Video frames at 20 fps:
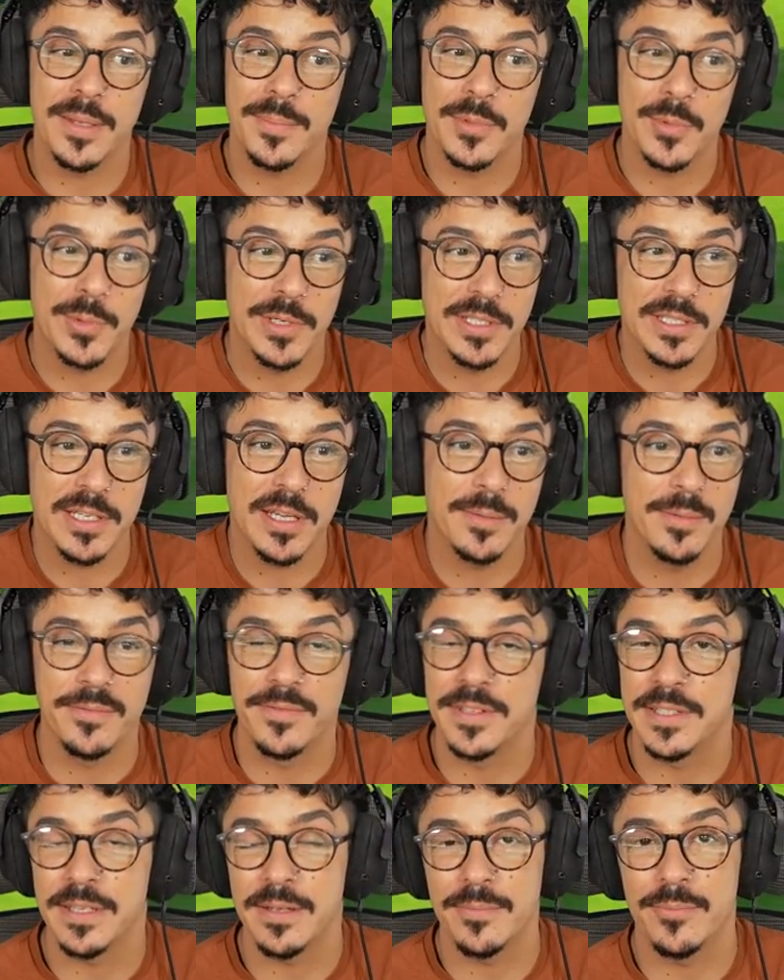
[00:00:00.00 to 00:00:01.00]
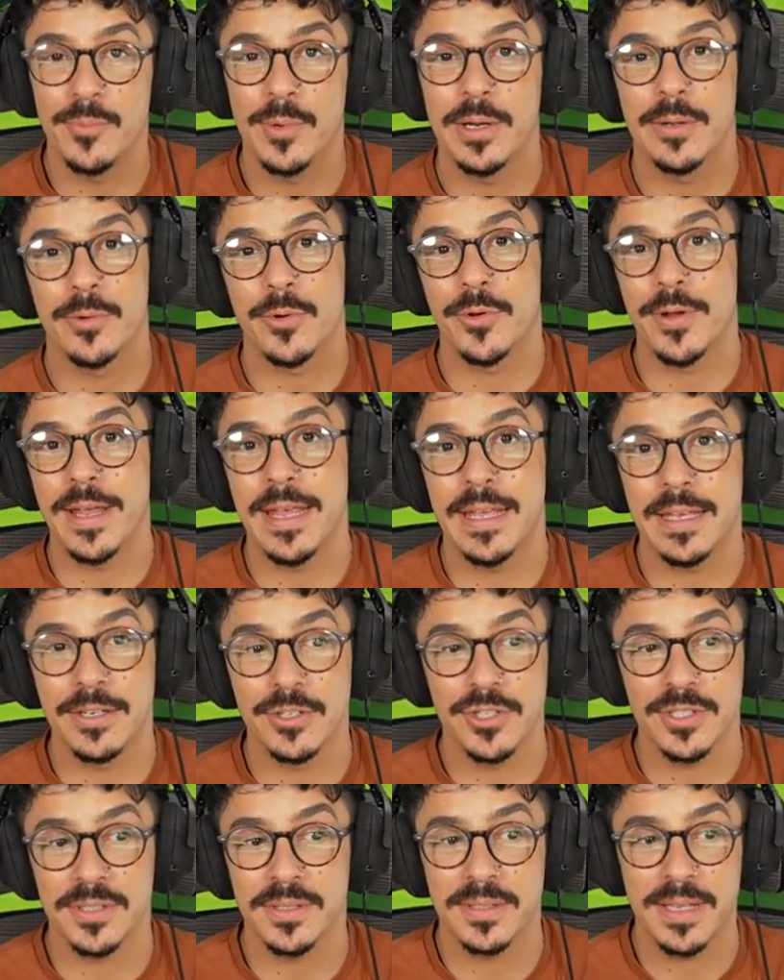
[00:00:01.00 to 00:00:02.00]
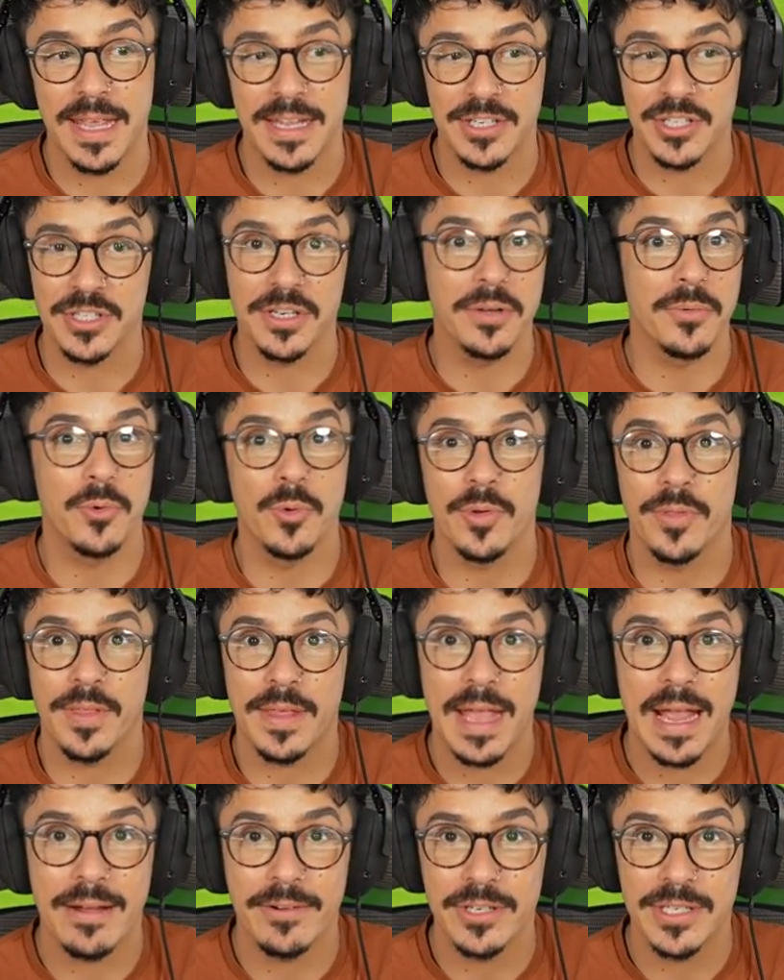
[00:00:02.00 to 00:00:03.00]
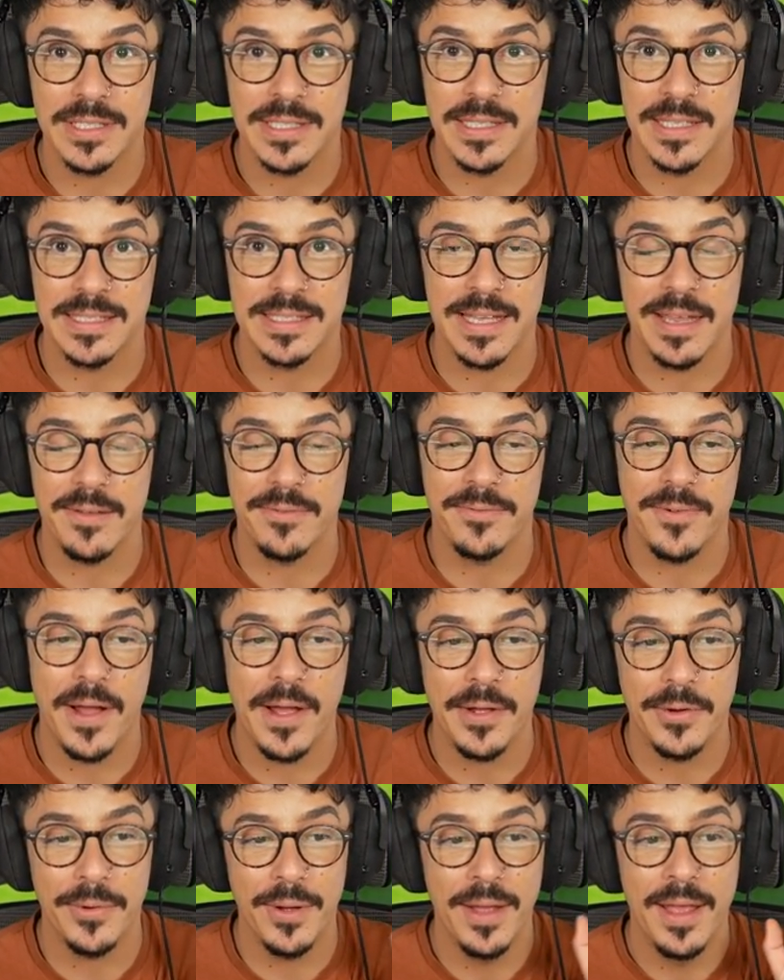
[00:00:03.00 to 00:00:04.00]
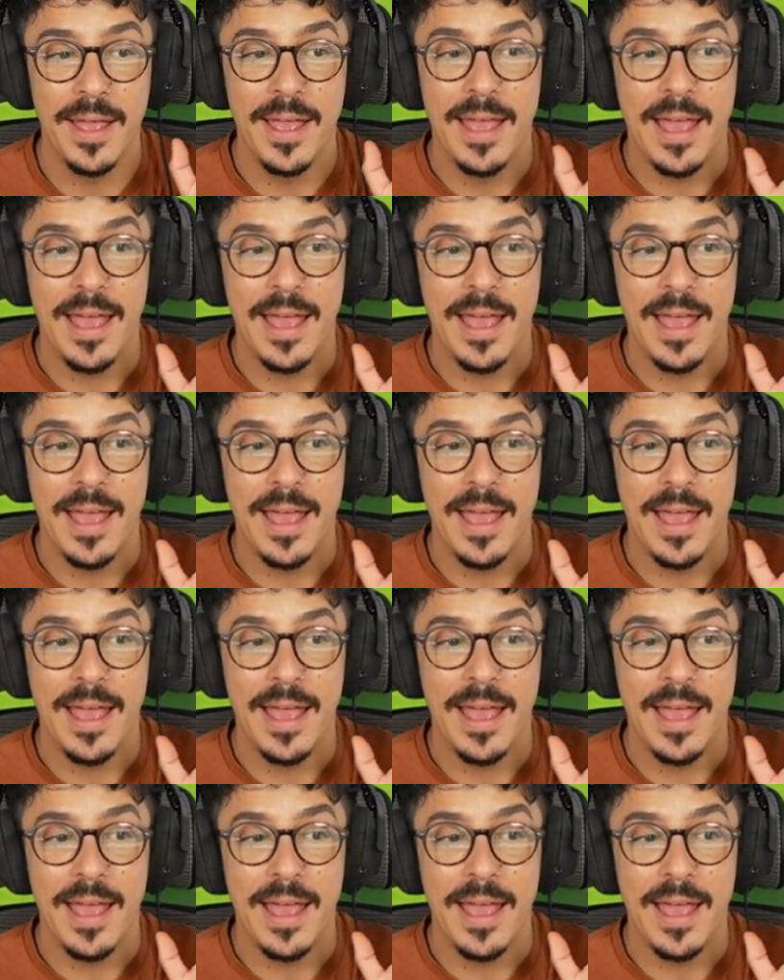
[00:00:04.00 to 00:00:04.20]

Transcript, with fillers: Sims wanted to come and visit Willow Creek and just get to know all the characters in the save file.